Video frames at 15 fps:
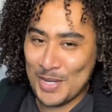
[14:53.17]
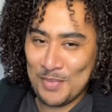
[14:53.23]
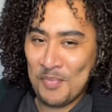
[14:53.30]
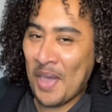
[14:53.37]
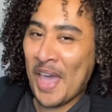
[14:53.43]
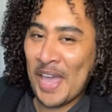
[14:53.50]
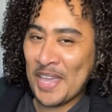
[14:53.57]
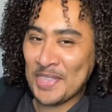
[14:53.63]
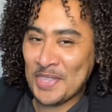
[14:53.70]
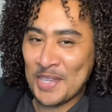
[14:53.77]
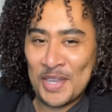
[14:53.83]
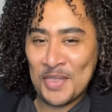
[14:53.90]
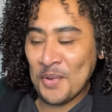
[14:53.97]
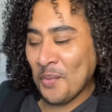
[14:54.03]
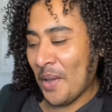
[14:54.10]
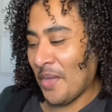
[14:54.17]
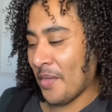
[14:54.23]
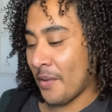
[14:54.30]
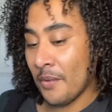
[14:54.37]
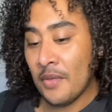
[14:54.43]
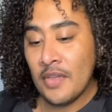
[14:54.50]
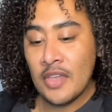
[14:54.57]
pack it the other way
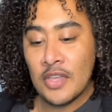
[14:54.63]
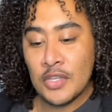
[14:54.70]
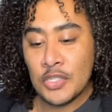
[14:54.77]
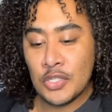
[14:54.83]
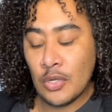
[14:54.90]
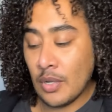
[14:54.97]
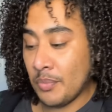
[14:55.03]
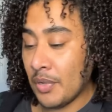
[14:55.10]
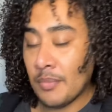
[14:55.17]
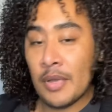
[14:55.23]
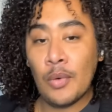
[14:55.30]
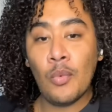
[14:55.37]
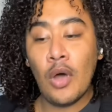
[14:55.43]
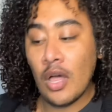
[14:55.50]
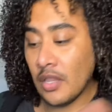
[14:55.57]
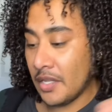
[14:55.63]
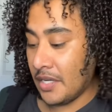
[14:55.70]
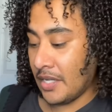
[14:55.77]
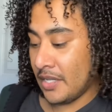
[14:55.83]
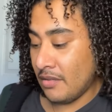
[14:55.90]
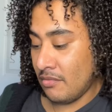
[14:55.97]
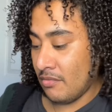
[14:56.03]
though. So I put my wallet
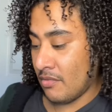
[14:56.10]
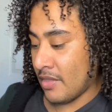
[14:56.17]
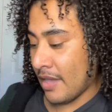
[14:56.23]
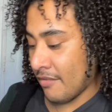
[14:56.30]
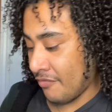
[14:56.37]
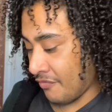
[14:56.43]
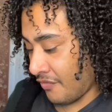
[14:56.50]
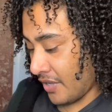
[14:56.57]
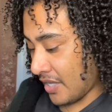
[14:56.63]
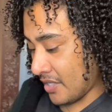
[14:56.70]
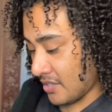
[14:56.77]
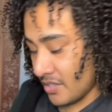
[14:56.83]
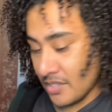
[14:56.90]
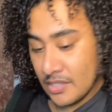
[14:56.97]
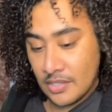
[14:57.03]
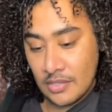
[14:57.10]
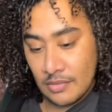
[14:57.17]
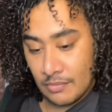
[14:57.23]
in, that fits.